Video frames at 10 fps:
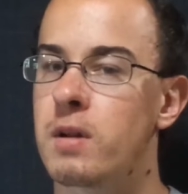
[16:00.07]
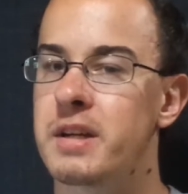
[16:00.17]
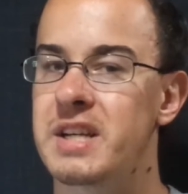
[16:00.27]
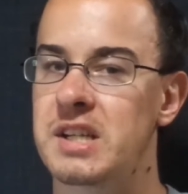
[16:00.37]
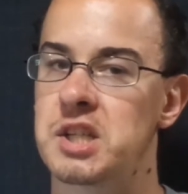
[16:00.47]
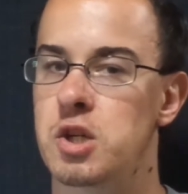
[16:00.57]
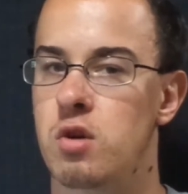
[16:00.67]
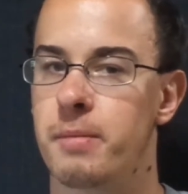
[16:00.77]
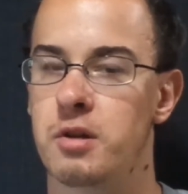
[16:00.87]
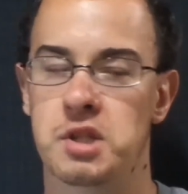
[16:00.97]
and DC
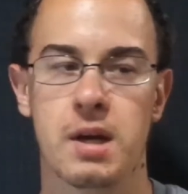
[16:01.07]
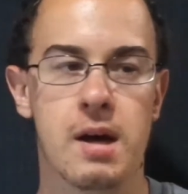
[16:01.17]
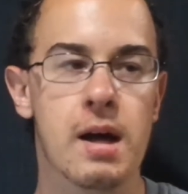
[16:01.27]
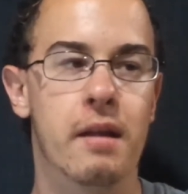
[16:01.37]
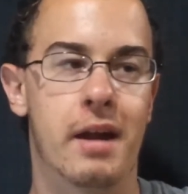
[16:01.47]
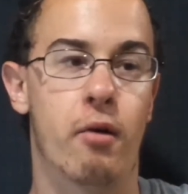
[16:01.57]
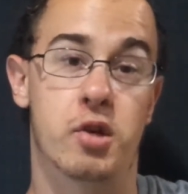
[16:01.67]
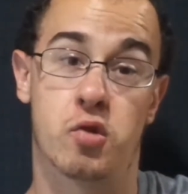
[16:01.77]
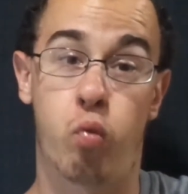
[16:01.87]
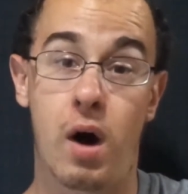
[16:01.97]
tributes that I would
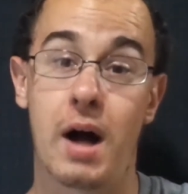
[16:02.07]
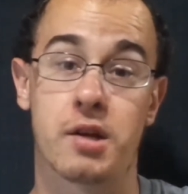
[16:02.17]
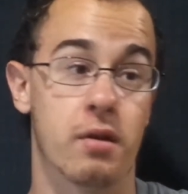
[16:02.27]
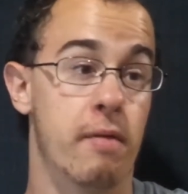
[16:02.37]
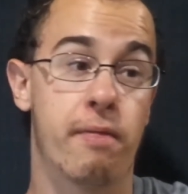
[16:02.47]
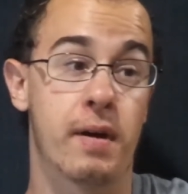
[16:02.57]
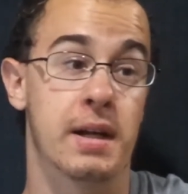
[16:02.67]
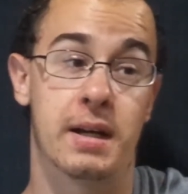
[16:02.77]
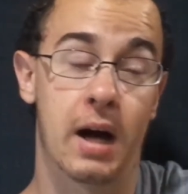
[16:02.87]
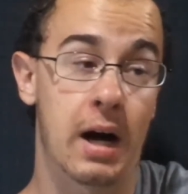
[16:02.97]
just watch like
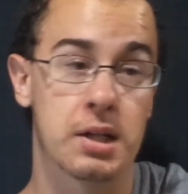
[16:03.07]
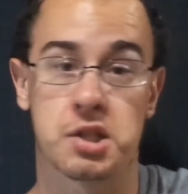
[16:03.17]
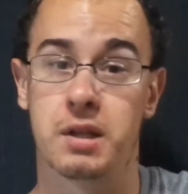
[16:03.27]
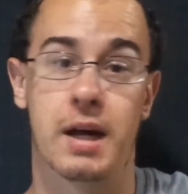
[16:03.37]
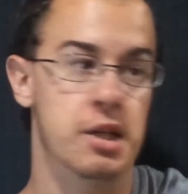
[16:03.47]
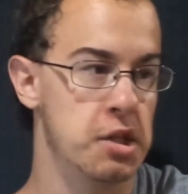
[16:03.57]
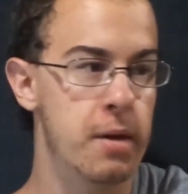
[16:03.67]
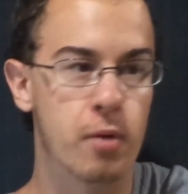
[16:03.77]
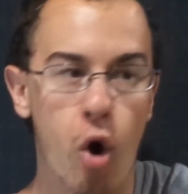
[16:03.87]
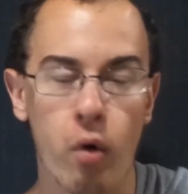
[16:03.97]
freaking constantly. I just
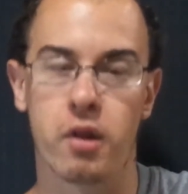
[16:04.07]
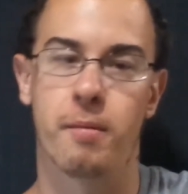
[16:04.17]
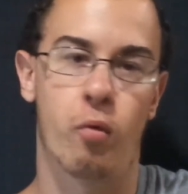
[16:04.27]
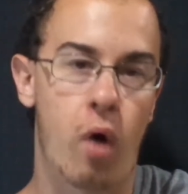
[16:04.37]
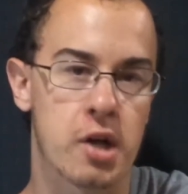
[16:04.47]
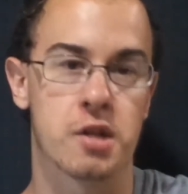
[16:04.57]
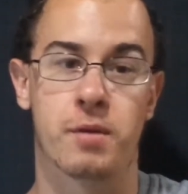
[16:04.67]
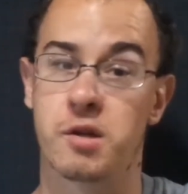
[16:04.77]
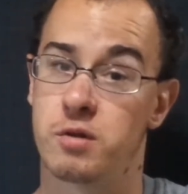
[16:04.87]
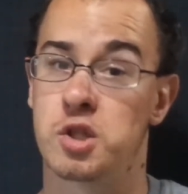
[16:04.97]
keep going to them and watching them
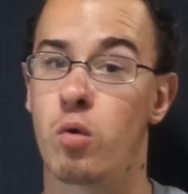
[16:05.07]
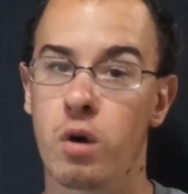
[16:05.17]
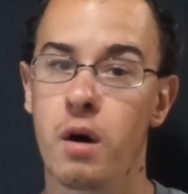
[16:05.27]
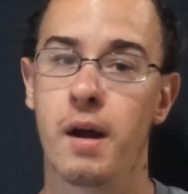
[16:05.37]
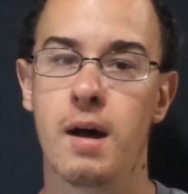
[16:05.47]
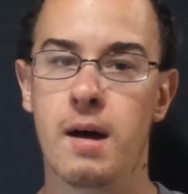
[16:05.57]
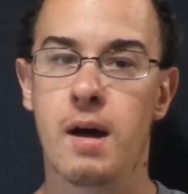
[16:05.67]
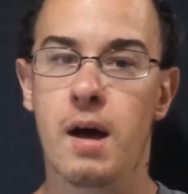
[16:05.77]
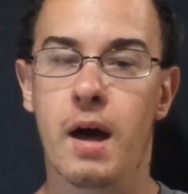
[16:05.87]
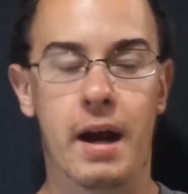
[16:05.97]
because it was so good.
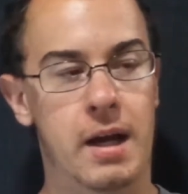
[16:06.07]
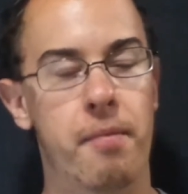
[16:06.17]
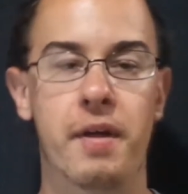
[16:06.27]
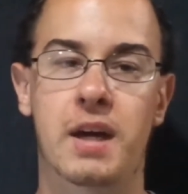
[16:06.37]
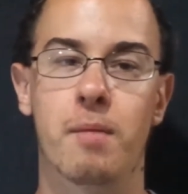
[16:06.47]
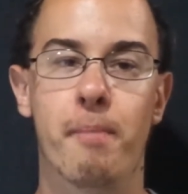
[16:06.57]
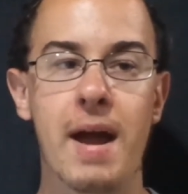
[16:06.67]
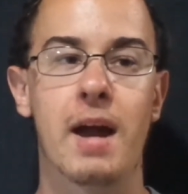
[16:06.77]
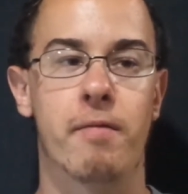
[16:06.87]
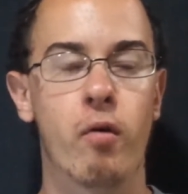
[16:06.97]
And I kept thinking,
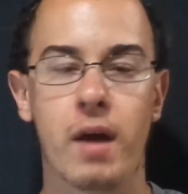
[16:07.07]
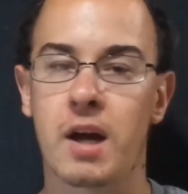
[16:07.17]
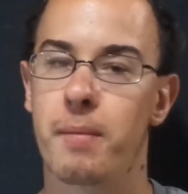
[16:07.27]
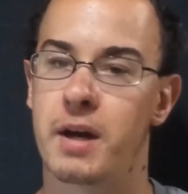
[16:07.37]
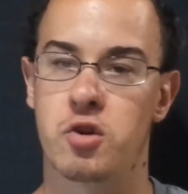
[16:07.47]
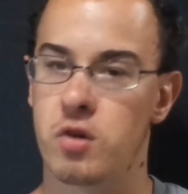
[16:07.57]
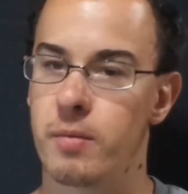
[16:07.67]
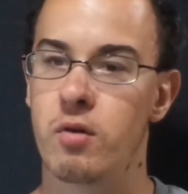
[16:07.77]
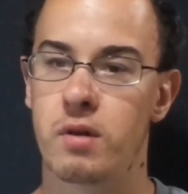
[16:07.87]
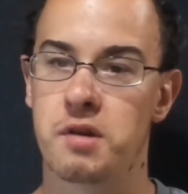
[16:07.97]
man, if only I could make a
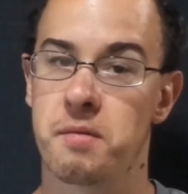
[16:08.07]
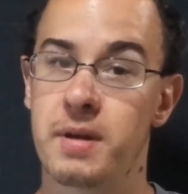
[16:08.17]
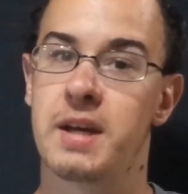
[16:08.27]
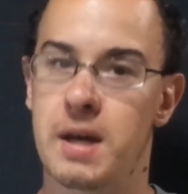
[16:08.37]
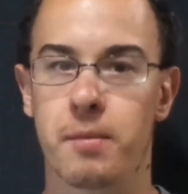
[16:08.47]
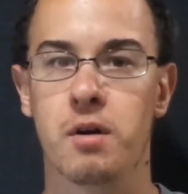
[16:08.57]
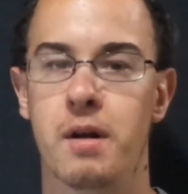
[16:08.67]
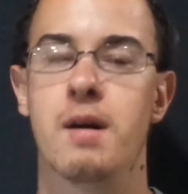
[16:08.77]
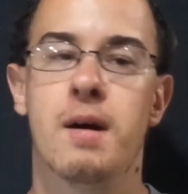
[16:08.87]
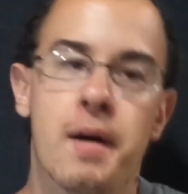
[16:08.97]
tribute because it'd be damn good.
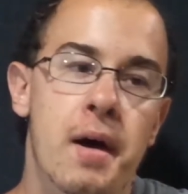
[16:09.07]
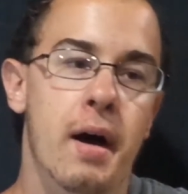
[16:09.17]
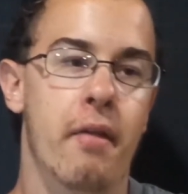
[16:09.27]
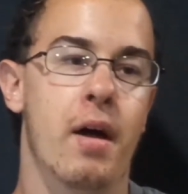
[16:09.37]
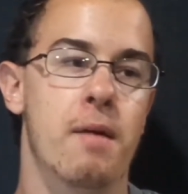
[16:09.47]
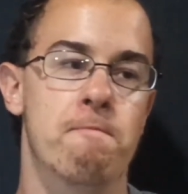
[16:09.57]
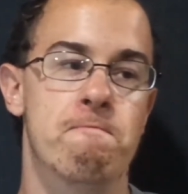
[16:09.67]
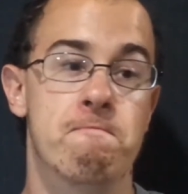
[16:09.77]
And then